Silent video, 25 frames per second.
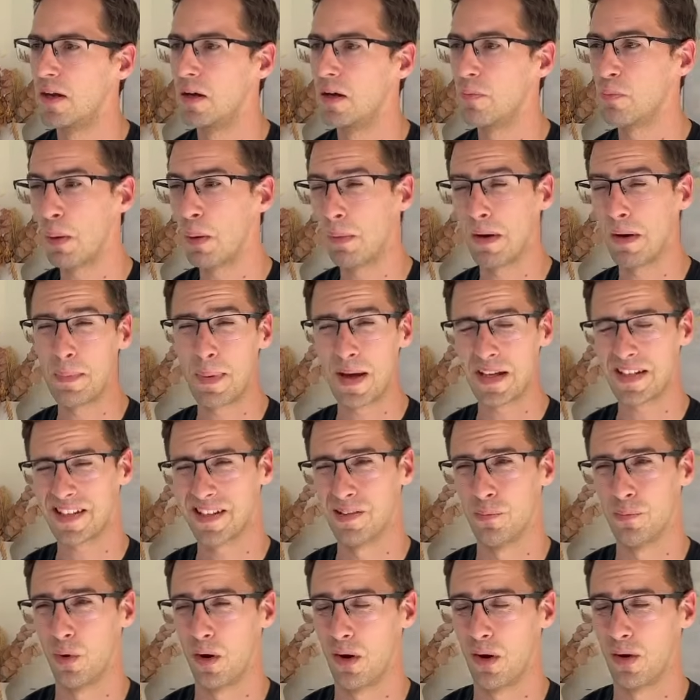Probably better
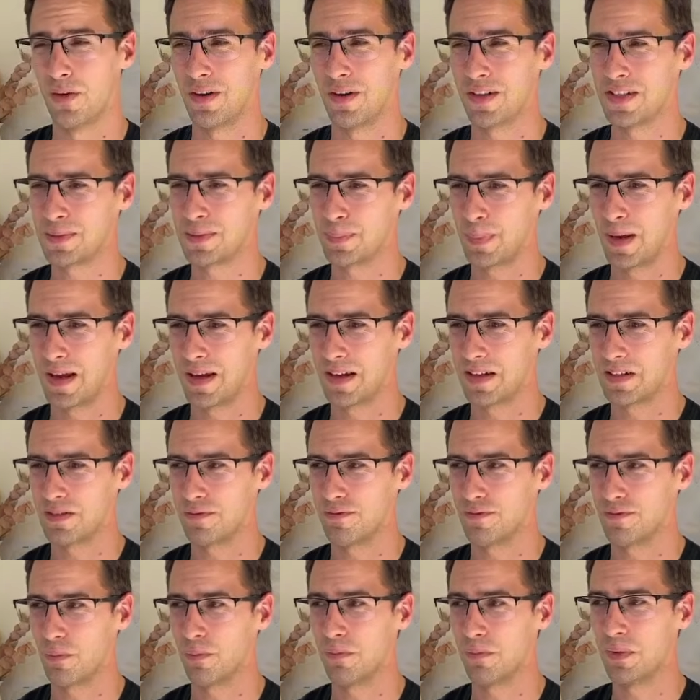than what I would expect
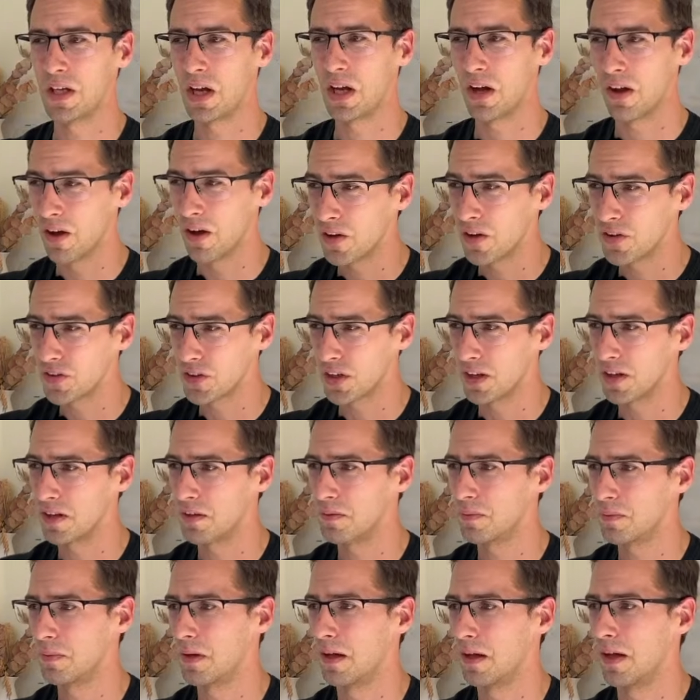from Cursor.
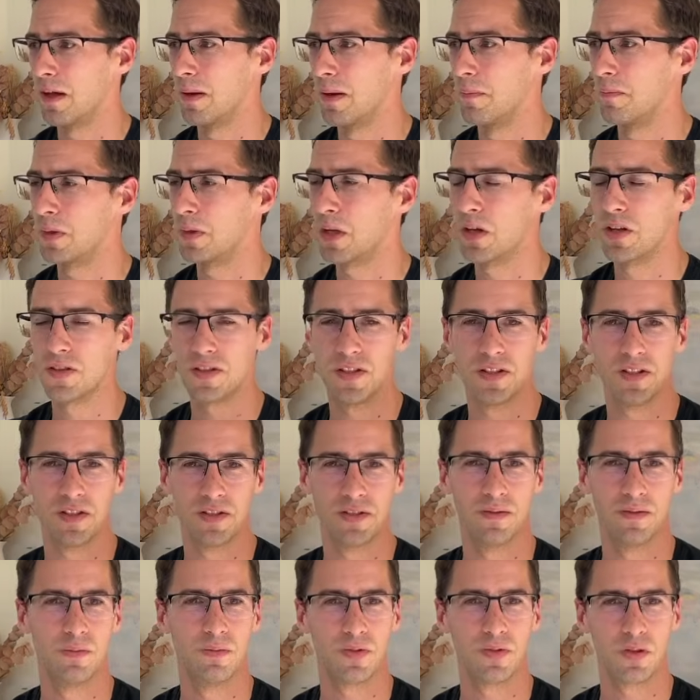Cursor
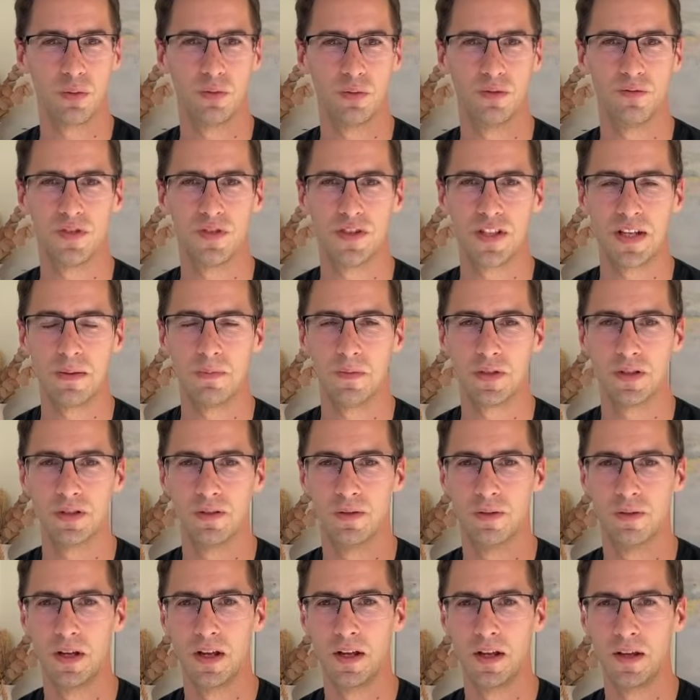doesn't sort of seem to,